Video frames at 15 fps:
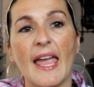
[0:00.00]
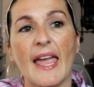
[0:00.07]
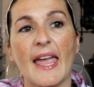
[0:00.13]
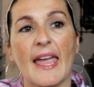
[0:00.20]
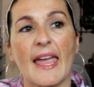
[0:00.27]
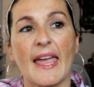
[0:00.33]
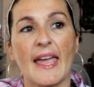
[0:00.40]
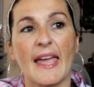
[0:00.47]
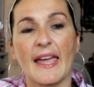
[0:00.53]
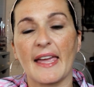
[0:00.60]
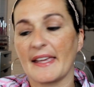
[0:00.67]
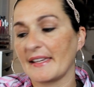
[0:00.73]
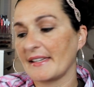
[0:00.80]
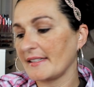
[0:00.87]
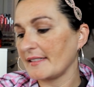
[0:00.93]

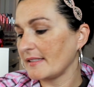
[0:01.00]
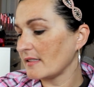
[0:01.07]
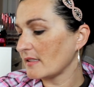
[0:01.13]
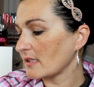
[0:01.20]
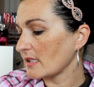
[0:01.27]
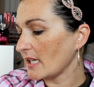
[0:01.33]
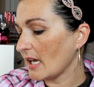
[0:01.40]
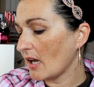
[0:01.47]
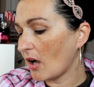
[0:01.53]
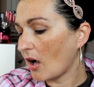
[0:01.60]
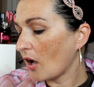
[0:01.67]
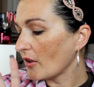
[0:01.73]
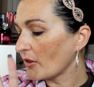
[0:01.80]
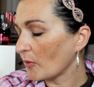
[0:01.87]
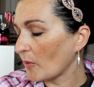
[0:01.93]
And and yeah
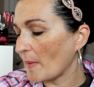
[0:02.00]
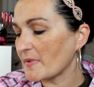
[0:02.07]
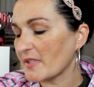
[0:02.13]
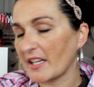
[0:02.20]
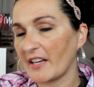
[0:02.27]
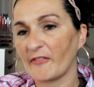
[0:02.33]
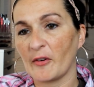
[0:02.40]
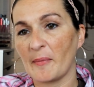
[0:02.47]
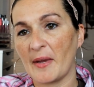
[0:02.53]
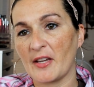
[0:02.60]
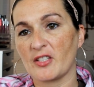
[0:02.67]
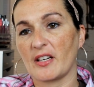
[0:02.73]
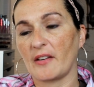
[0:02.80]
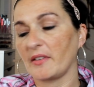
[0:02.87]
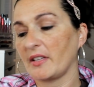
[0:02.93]
all the website
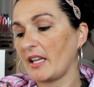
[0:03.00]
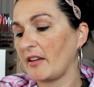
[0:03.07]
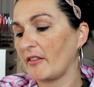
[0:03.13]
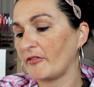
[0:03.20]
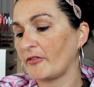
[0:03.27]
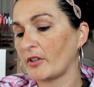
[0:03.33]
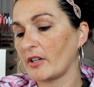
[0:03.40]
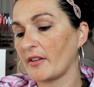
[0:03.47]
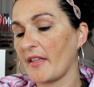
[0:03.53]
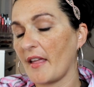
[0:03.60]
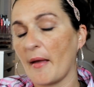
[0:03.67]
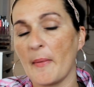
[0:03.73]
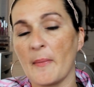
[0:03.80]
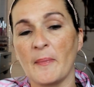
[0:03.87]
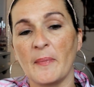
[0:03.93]
information everything for
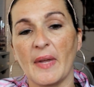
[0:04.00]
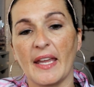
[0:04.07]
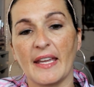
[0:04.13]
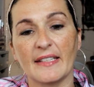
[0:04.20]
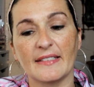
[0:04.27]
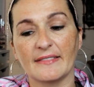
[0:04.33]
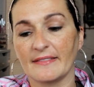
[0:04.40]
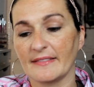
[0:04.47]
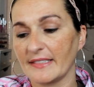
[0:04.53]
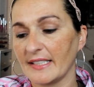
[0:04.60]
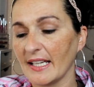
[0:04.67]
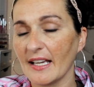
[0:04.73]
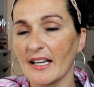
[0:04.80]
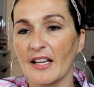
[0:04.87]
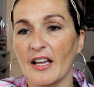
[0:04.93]
them and
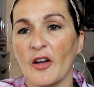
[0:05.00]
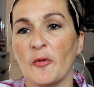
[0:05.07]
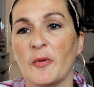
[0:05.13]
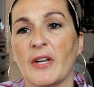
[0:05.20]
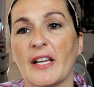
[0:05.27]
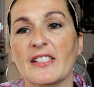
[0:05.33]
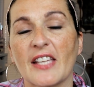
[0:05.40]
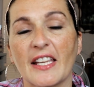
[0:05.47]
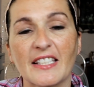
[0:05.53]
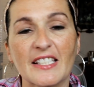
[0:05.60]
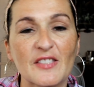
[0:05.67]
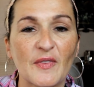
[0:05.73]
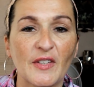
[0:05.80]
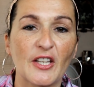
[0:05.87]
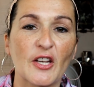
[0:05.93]
yeah I hope you guys like
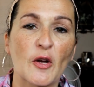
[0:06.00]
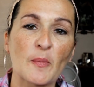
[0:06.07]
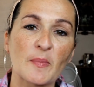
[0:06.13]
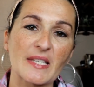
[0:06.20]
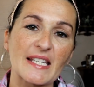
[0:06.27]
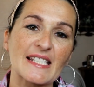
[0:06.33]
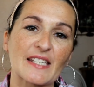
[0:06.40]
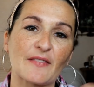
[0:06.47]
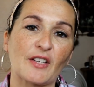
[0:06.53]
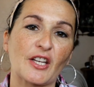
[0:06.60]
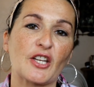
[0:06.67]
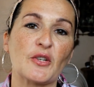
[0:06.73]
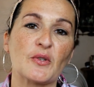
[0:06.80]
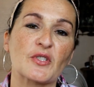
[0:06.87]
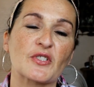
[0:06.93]
this video please give it
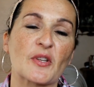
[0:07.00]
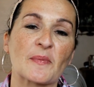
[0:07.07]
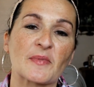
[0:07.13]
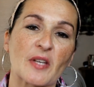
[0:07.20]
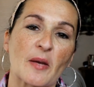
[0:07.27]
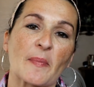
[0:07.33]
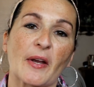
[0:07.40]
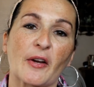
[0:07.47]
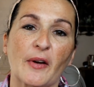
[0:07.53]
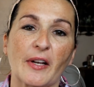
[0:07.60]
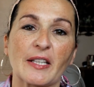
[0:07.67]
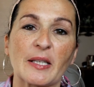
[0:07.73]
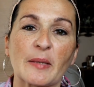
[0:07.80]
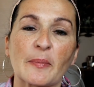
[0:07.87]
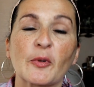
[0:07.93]
a huge thumbs up I
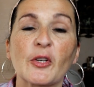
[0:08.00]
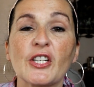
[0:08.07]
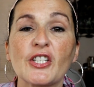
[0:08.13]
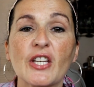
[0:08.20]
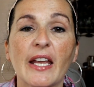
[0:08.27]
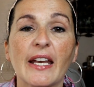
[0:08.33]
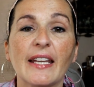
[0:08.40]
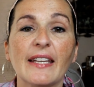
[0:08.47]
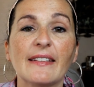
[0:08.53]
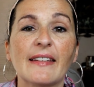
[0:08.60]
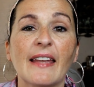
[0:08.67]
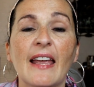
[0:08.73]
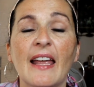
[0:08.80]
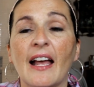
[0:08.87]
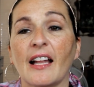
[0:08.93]
greatly appreciate it
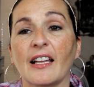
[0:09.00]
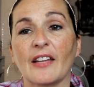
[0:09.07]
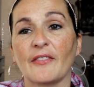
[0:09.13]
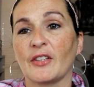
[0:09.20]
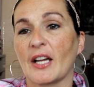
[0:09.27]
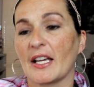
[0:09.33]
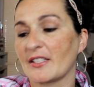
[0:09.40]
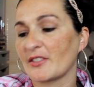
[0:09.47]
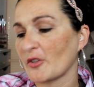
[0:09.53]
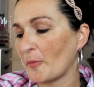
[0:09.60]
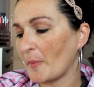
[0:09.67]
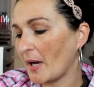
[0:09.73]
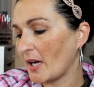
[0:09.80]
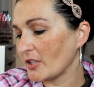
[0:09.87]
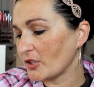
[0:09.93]
I love you guys so
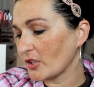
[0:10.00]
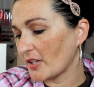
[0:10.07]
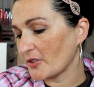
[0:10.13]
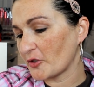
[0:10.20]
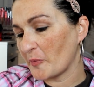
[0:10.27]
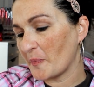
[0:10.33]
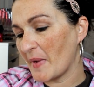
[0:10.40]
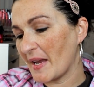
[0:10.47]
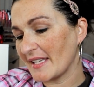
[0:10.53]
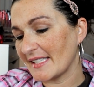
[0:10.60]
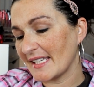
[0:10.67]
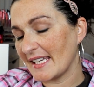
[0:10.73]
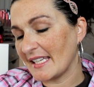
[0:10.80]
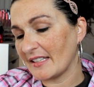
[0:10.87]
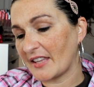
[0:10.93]
much you guys are
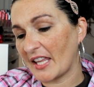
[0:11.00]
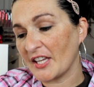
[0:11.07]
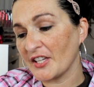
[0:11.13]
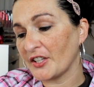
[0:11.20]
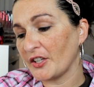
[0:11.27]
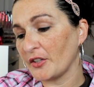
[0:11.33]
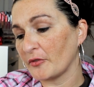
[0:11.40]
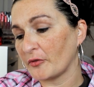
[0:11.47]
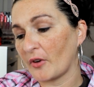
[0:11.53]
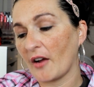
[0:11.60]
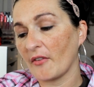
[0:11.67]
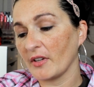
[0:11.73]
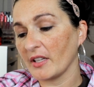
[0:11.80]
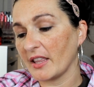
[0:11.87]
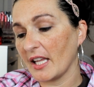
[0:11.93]
amazing thank you for
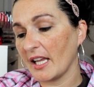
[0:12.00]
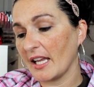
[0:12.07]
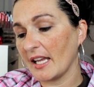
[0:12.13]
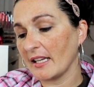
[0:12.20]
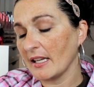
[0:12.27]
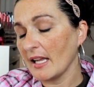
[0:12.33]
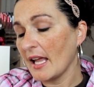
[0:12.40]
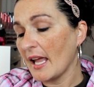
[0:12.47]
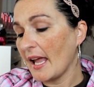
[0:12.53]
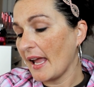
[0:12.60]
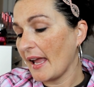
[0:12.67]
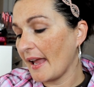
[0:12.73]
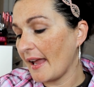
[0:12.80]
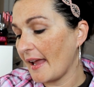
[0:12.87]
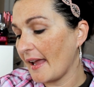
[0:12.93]
everything
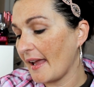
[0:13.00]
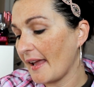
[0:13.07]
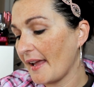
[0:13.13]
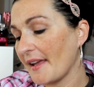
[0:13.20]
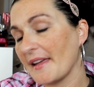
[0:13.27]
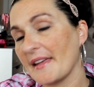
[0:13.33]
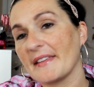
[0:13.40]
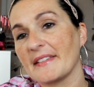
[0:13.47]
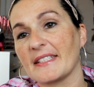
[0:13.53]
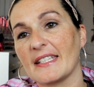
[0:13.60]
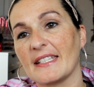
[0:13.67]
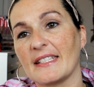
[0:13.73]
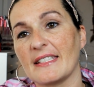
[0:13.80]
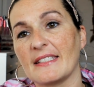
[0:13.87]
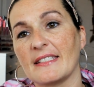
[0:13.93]
and,
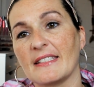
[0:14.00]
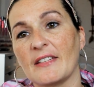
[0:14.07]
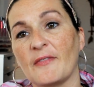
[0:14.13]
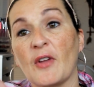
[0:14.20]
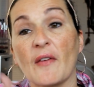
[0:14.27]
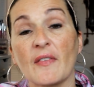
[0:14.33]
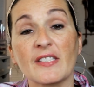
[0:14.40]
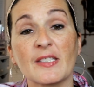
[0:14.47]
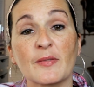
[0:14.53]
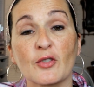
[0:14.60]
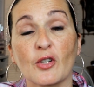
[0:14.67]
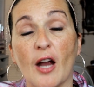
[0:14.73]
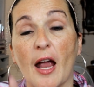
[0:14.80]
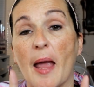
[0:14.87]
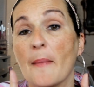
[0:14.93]
and if you haven't
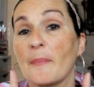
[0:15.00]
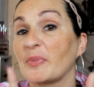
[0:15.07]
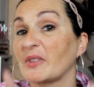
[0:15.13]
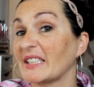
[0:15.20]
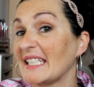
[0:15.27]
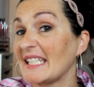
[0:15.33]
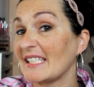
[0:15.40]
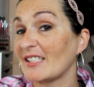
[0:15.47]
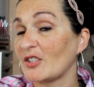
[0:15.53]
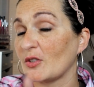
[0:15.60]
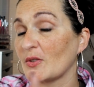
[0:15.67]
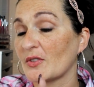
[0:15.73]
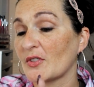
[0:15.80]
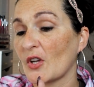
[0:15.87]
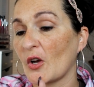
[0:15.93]
subscribed please
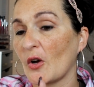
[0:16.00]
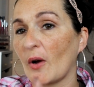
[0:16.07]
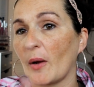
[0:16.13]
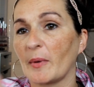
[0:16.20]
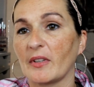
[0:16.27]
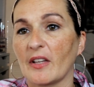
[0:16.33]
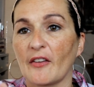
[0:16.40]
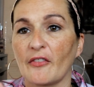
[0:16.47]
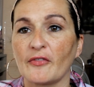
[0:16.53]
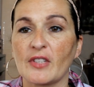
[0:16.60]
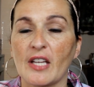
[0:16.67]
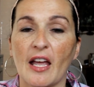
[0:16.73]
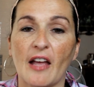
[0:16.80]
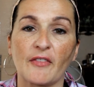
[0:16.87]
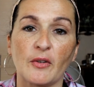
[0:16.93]
do so I would love
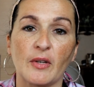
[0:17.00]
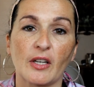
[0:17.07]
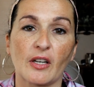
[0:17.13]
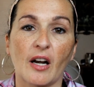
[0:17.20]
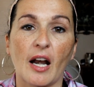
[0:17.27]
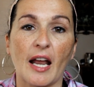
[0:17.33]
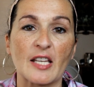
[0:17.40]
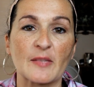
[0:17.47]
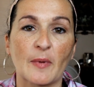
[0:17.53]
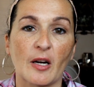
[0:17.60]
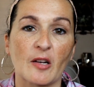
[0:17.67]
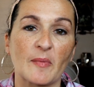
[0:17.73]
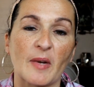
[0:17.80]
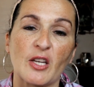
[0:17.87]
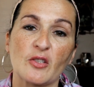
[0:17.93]
to have you here as
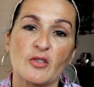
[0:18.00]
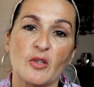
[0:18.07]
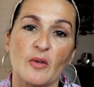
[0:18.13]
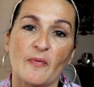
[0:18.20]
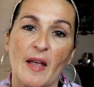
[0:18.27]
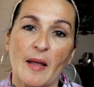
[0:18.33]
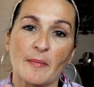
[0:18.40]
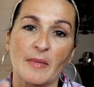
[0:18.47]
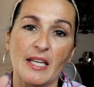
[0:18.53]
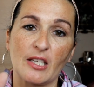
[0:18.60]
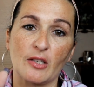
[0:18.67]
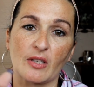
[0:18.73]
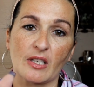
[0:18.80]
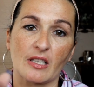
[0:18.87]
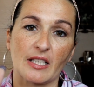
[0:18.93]
part of my YouTube family
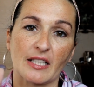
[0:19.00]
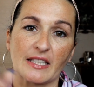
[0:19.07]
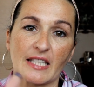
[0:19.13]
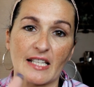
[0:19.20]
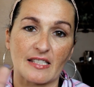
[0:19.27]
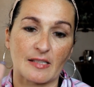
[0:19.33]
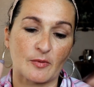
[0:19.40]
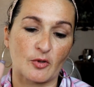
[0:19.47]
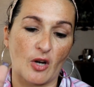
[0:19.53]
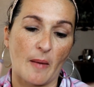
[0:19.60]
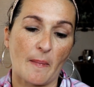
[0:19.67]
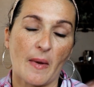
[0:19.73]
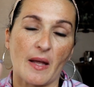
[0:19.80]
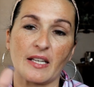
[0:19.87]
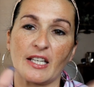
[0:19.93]
you can click that
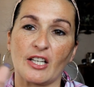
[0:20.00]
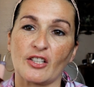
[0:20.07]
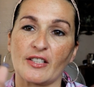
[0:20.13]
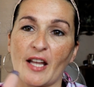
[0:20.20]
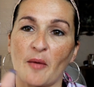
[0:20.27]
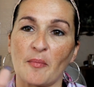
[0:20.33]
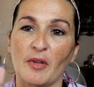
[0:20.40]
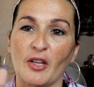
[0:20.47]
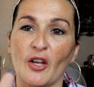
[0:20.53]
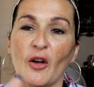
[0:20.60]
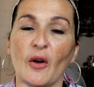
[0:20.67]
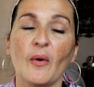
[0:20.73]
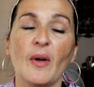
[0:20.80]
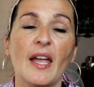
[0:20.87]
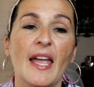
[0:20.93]
subscribe button here down
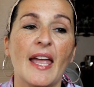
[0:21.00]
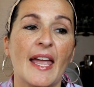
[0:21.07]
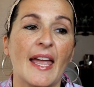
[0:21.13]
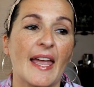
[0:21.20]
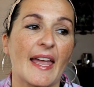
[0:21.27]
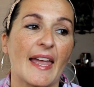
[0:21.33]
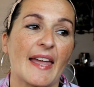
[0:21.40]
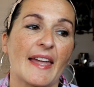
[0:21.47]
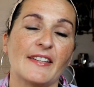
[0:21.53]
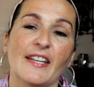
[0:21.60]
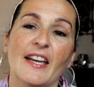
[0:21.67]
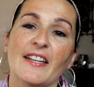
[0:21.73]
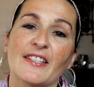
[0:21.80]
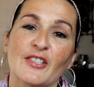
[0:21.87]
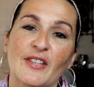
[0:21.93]
below and
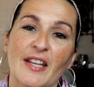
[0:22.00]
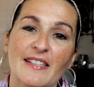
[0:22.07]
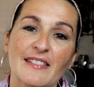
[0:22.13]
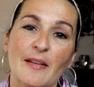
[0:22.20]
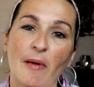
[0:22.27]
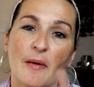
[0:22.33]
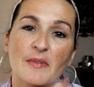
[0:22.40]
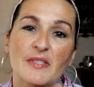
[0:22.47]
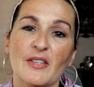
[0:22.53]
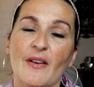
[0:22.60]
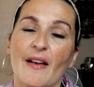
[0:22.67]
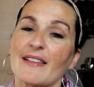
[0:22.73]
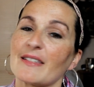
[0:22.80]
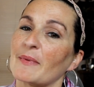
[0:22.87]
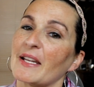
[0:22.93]
yeah until next time I will see you
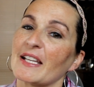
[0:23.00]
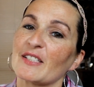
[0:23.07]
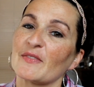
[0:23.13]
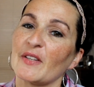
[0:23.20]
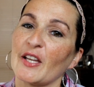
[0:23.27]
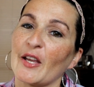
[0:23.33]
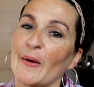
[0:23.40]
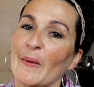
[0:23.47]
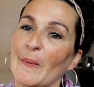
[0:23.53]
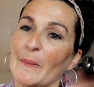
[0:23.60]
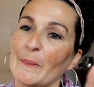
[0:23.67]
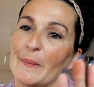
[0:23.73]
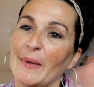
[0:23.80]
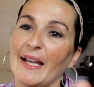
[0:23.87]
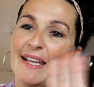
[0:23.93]
guys in my next video
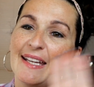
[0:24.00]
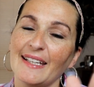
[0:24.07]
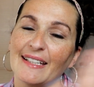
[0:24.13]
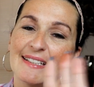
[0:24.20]
bye